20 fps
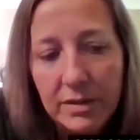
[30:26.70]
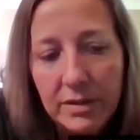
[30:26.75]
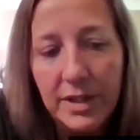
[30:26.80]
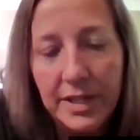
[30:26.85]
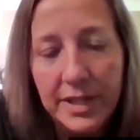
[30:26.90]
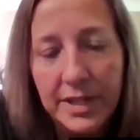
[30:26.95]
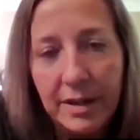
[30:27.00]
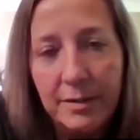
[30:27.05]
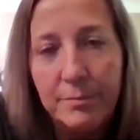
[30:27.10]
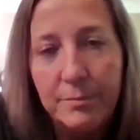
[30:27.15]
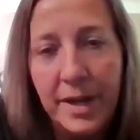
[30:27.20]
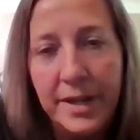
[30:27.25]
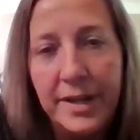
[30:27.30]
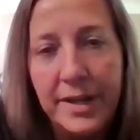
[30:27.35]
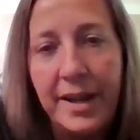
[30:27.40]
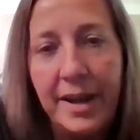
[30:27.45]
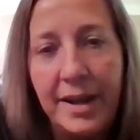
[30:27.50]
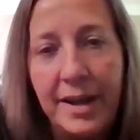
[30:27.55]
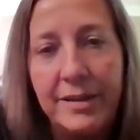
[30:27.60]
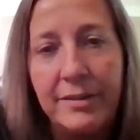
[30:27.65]
Like I might
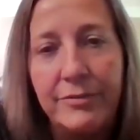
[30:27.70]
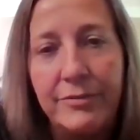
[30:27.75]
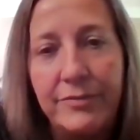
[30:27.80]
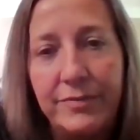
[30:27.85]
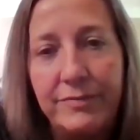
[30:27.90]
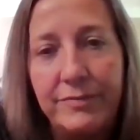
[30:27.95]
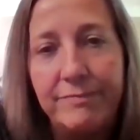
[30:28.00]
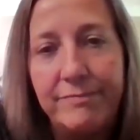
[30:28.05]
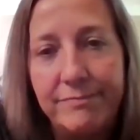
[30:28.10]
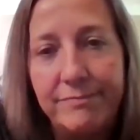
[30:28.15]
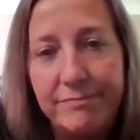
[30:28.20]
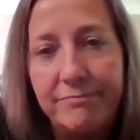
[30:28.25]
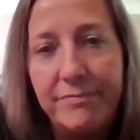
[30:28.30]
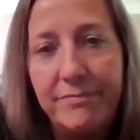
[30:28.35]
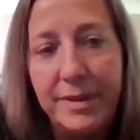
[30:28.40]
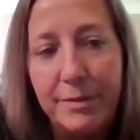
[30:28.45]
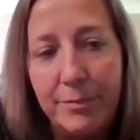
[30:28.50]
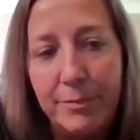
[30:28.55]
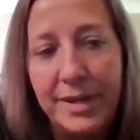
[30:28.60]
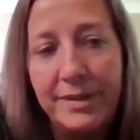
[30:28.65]
have had, a,
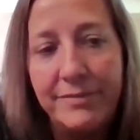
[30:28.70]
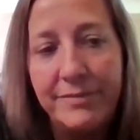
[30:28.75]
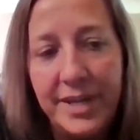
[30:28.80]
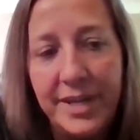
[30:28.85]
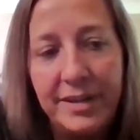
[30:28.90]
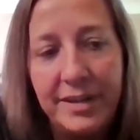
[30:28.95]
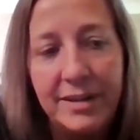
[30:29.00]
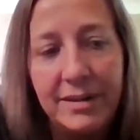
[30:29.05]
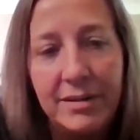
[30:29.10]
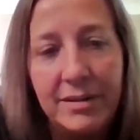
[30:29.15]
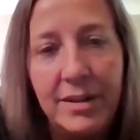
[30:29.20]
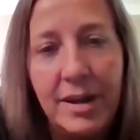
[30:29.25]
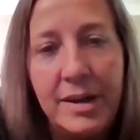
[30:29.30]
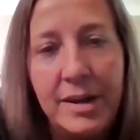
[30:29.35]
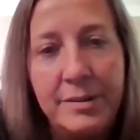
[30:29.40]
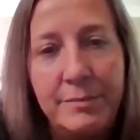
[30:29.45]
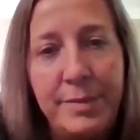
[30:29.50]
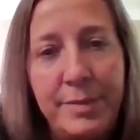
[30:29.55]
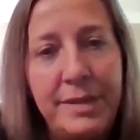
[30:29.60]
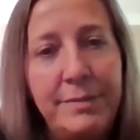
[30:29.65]
they might have taken a lot
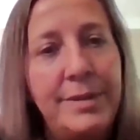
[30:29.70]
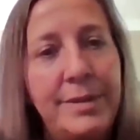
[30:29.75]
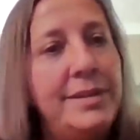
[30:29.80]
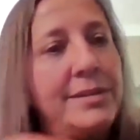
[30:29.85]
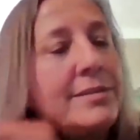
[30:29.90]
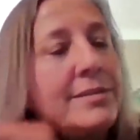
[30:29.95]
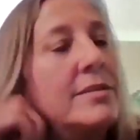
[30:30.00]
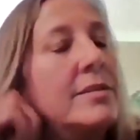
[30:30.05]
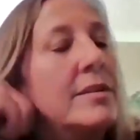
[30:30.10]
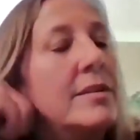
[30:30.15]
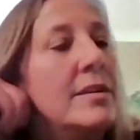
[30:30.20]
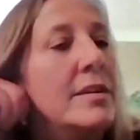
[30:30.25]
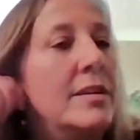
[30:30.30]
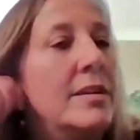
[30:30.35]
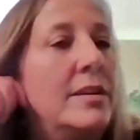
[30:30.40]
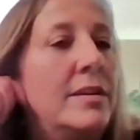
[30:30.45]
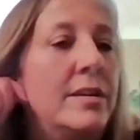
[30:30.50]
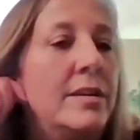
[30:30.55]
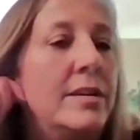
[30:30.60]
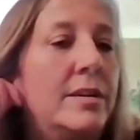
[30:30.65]
of babies.
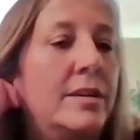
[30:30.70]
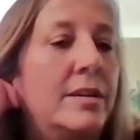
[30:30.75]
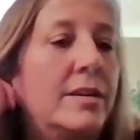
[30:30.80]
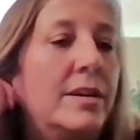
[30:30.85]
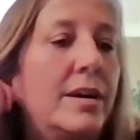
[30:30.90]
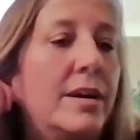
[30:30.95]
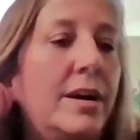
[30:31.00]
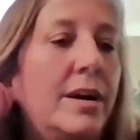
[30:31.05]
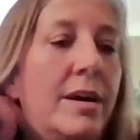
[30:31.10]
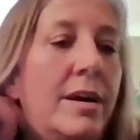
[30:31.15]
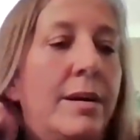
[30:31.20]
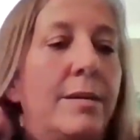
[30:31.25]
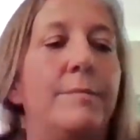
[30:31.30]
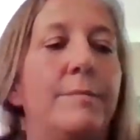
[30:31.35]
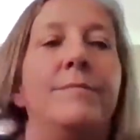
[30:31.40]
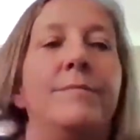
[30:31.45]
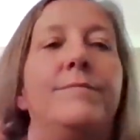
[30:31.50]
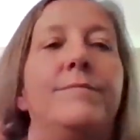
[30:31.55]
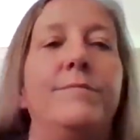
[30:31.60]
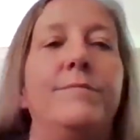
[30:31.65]

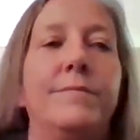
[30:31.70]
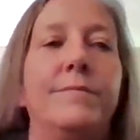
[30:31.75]
Um,